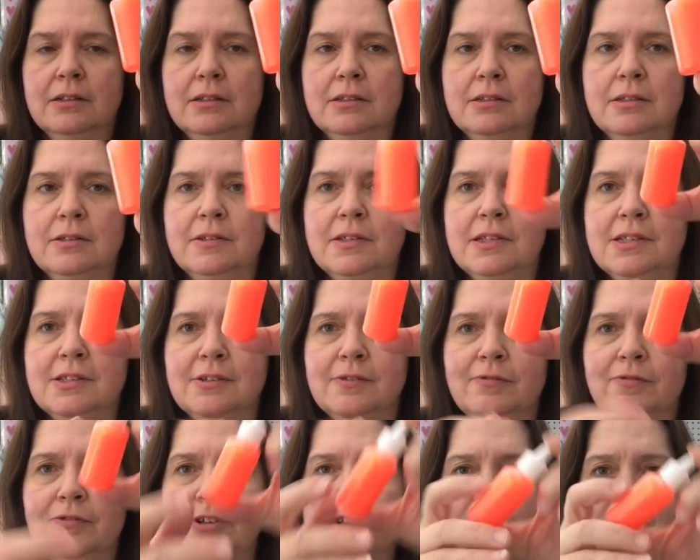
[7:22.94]
So these
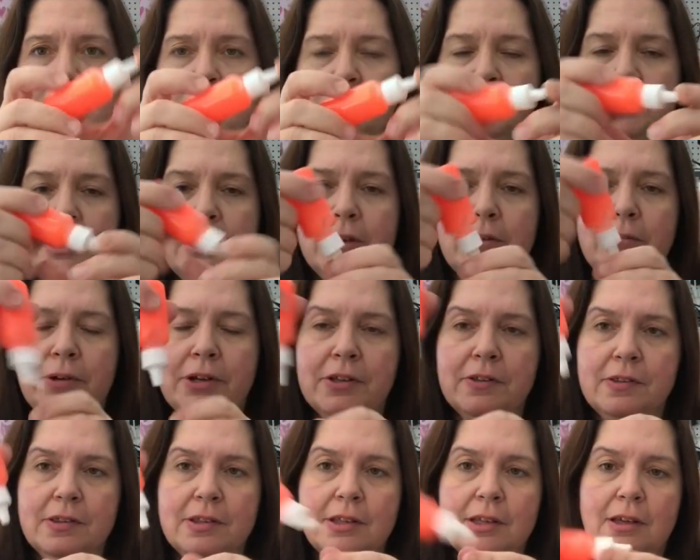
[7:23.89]
are fun to play
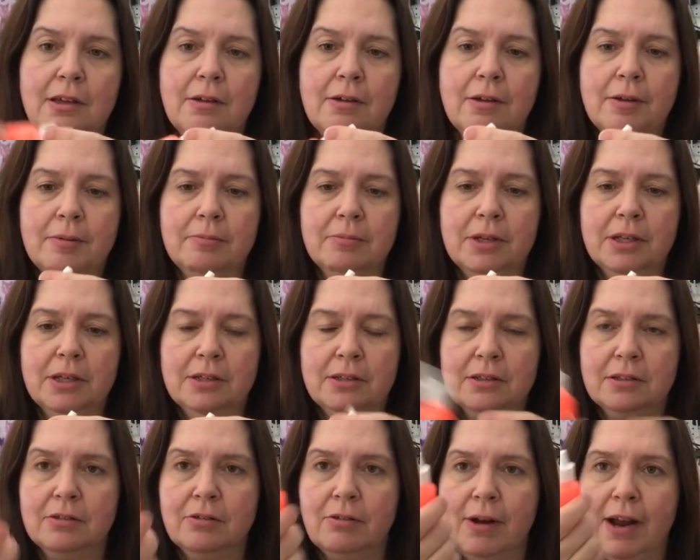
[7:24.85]
with in
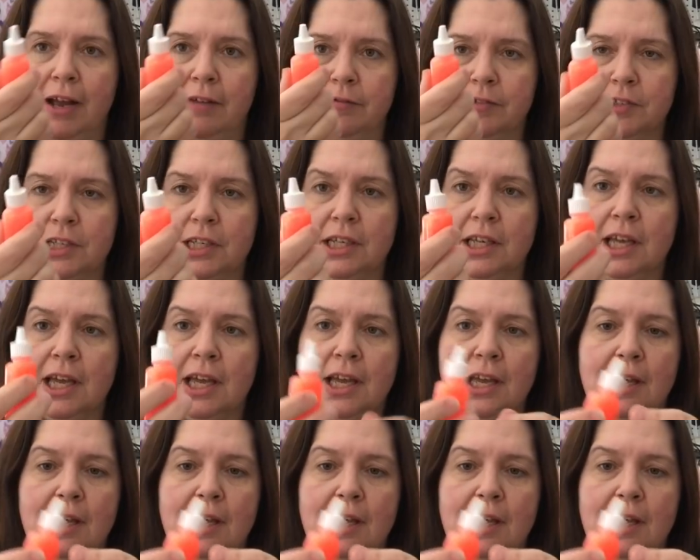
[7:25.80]
crafting.